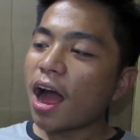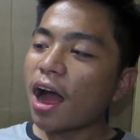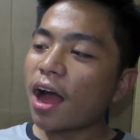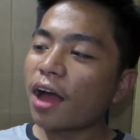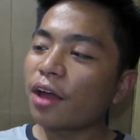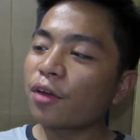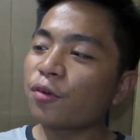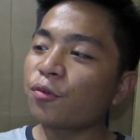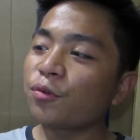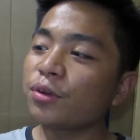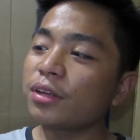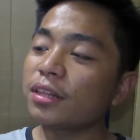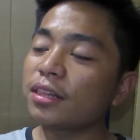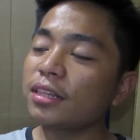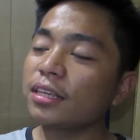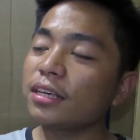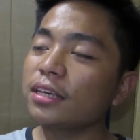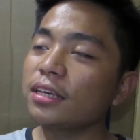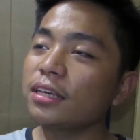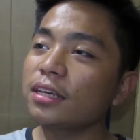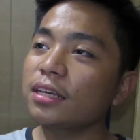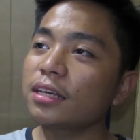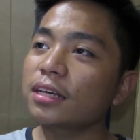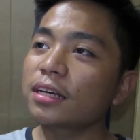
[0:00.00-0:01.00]
I
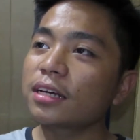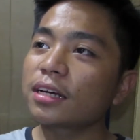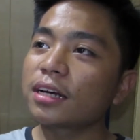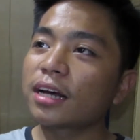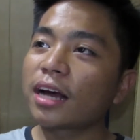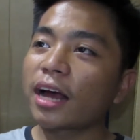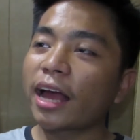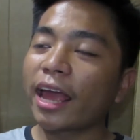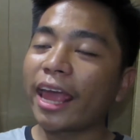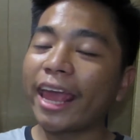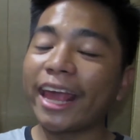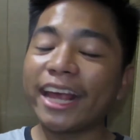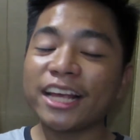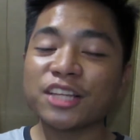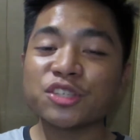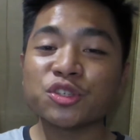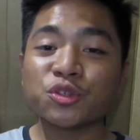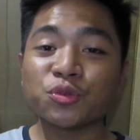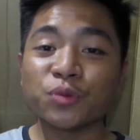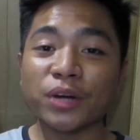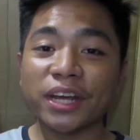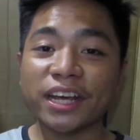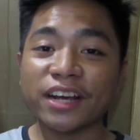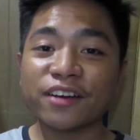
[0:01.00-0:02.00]
really
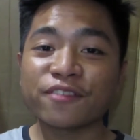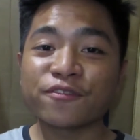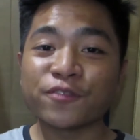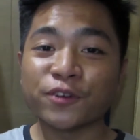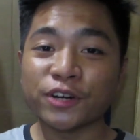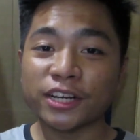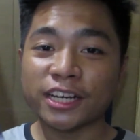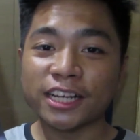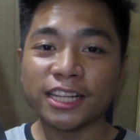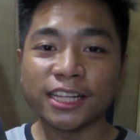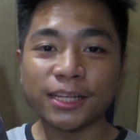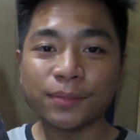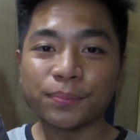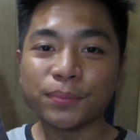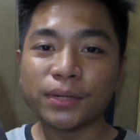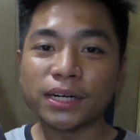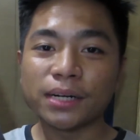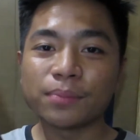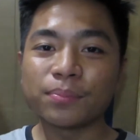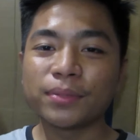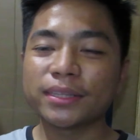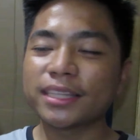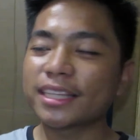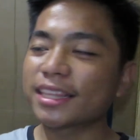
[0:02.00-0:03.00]
hate Rick for killing
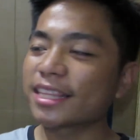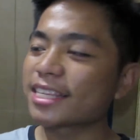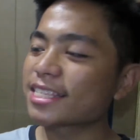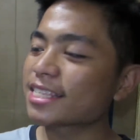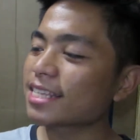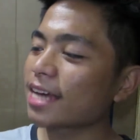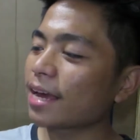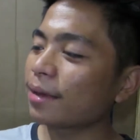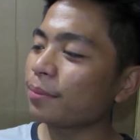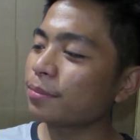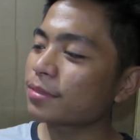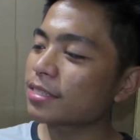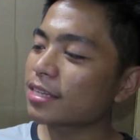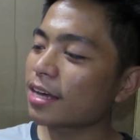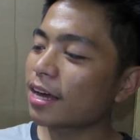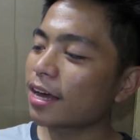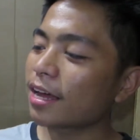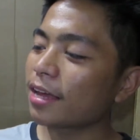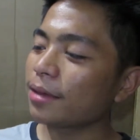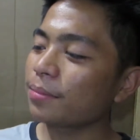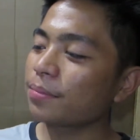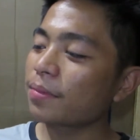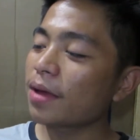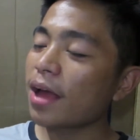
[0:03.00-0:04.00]
Bob, but at the same
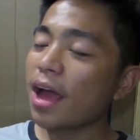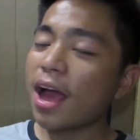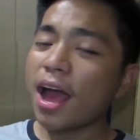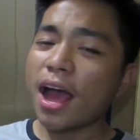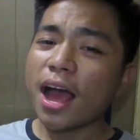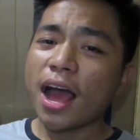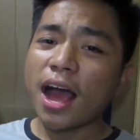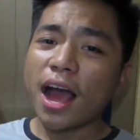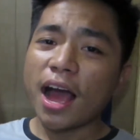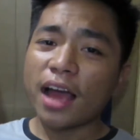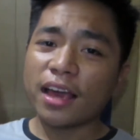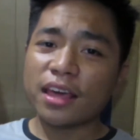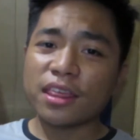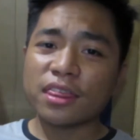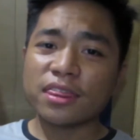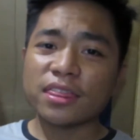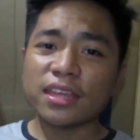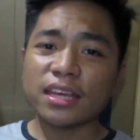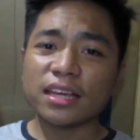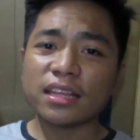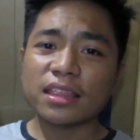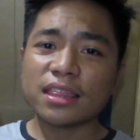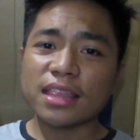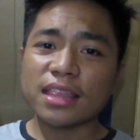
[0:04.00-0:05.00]
time, I
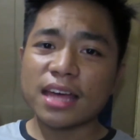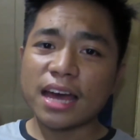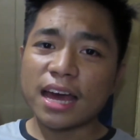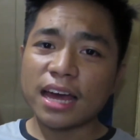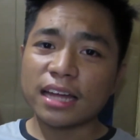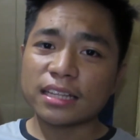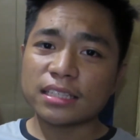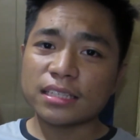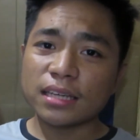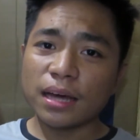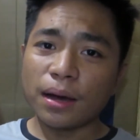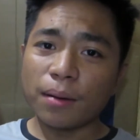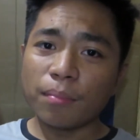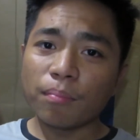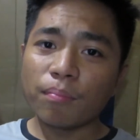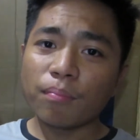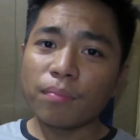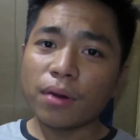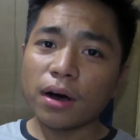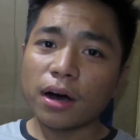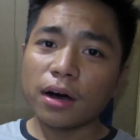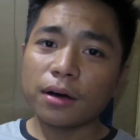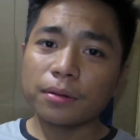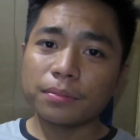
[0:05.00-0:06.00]
think that
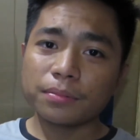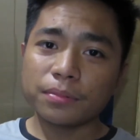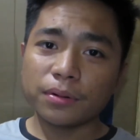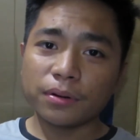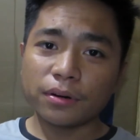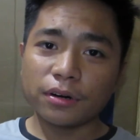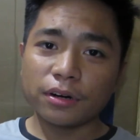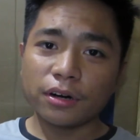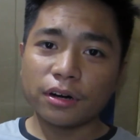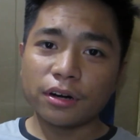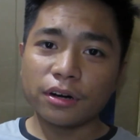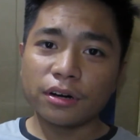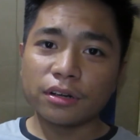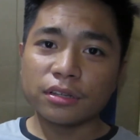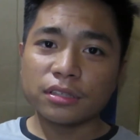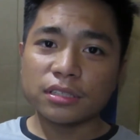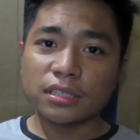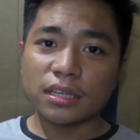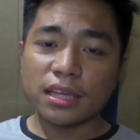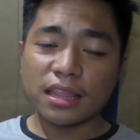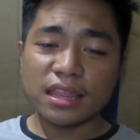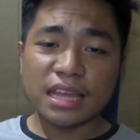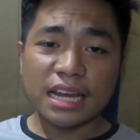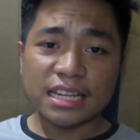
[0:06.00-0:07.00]
Bob earned
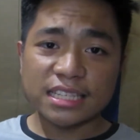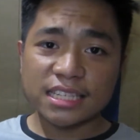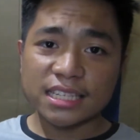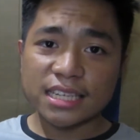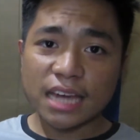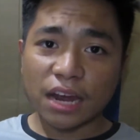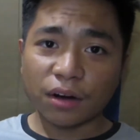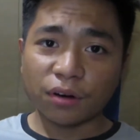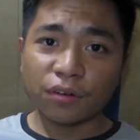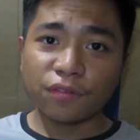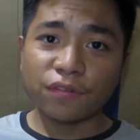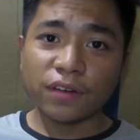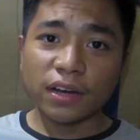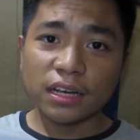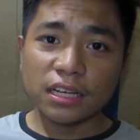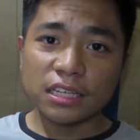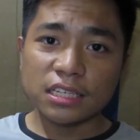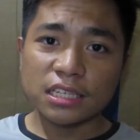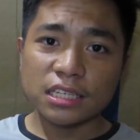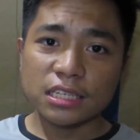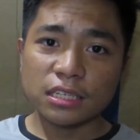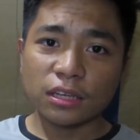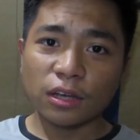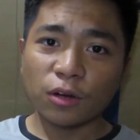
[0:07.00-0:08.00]
that
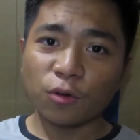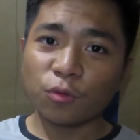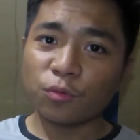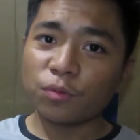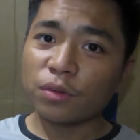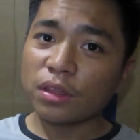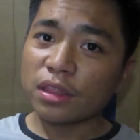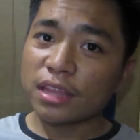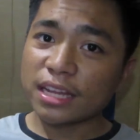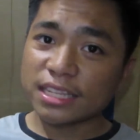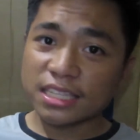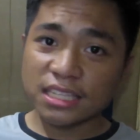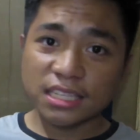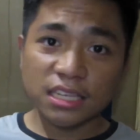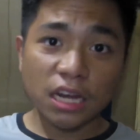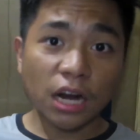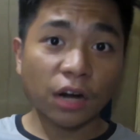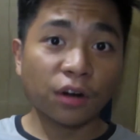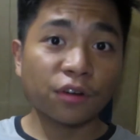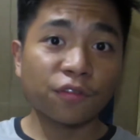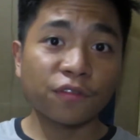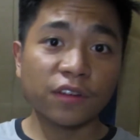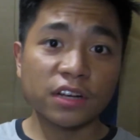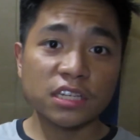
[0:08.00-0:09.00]
sacrifice. That
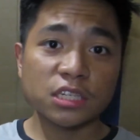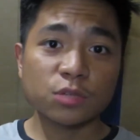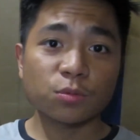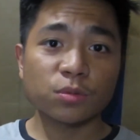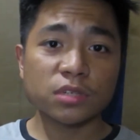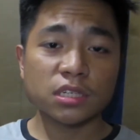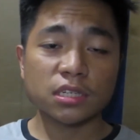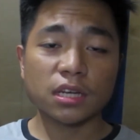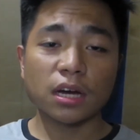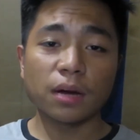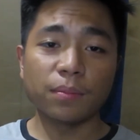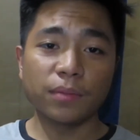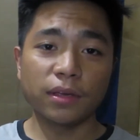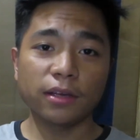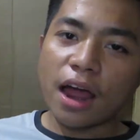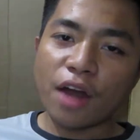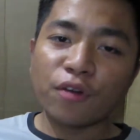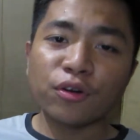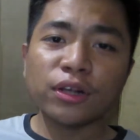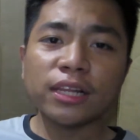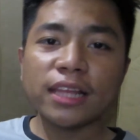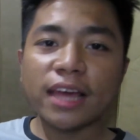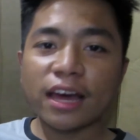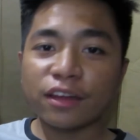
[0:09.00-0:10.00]
sacrifice was coming. I
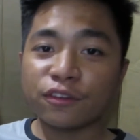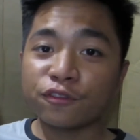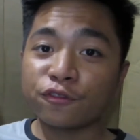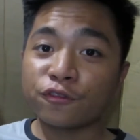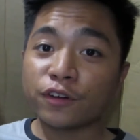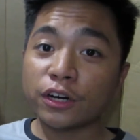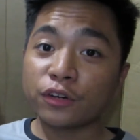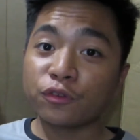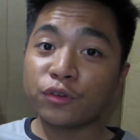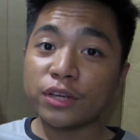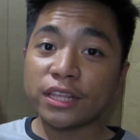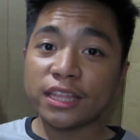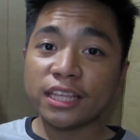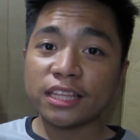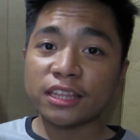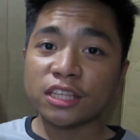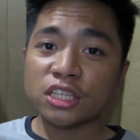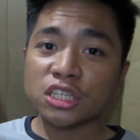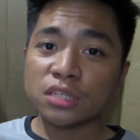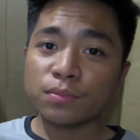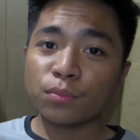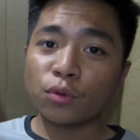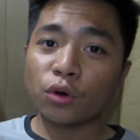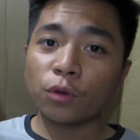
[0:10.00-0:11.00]
really had fun reading
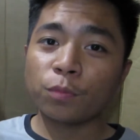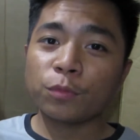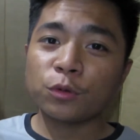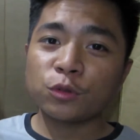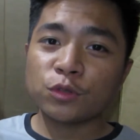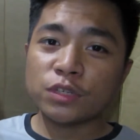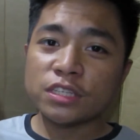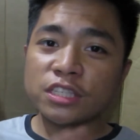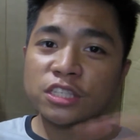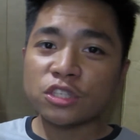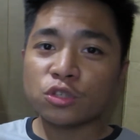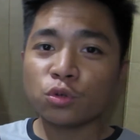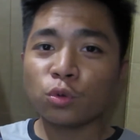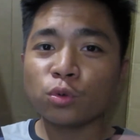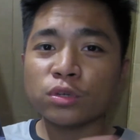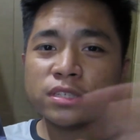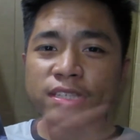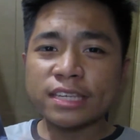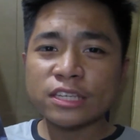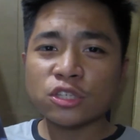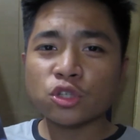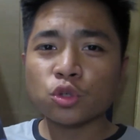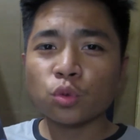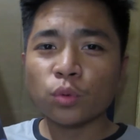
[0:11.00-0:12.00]
this book between two
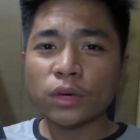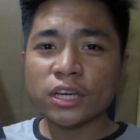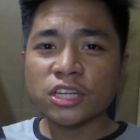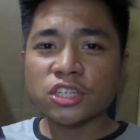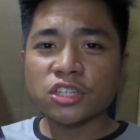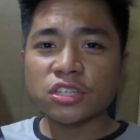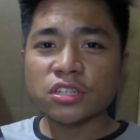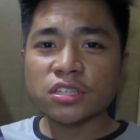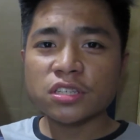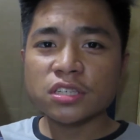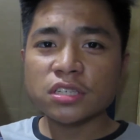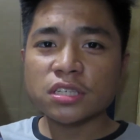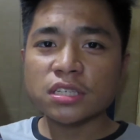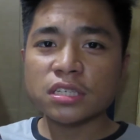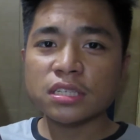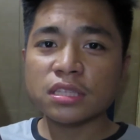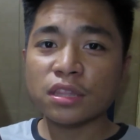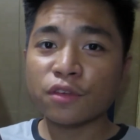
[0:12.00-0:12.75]
situations.